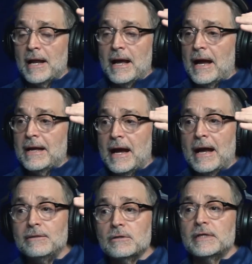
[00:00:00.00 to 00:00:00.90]

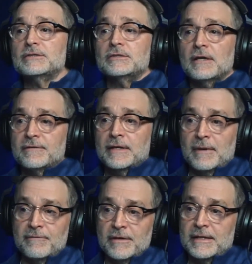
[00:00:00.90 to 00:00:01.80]
I look at stuff, Tim,
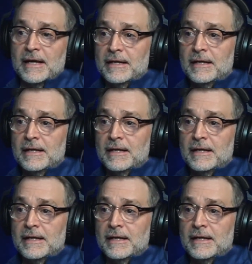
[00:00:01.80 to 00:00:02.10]
every day,